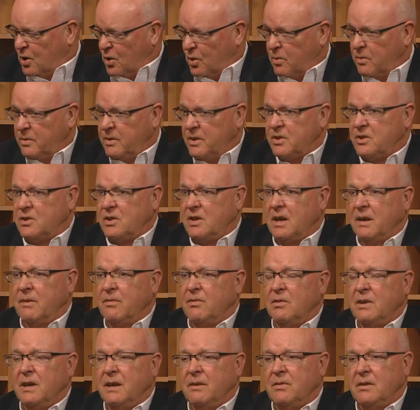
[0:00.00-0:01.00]
Go and
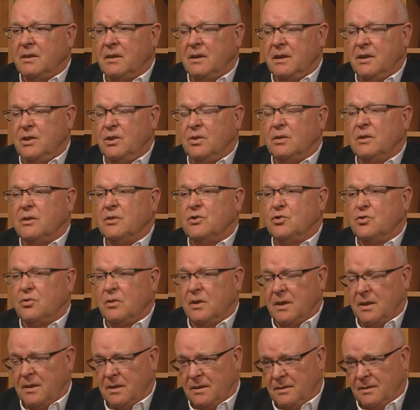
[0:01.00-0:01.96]
discover Ava Lee. You'll enjoy her.